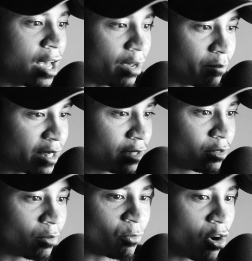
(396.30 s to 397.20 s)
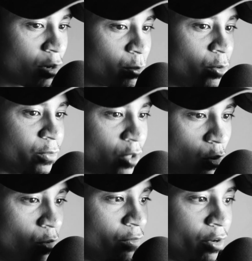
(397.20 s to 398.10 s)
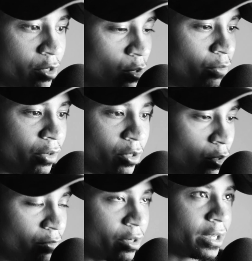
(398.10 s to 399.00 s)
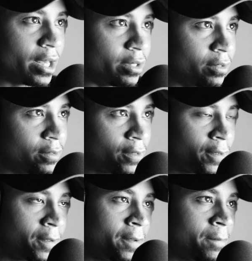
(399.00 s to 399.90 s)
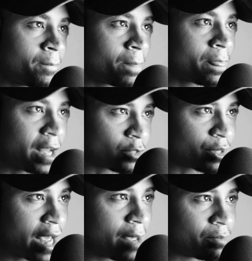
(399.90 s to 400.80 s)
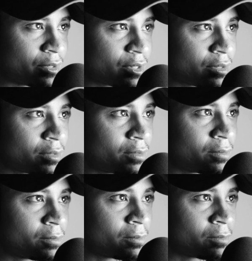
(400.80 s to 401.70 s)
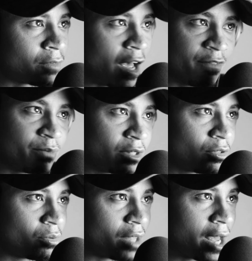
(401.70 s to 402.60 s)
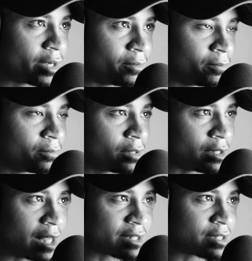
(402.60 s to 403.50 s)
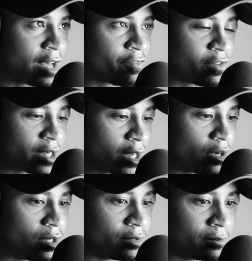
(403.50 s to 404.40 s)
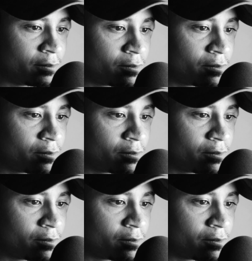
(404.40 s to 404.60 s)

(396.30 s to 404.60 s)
I'm making the wrong moves over and over and over again. That's what happens. I've been through that, and that's not fun at all.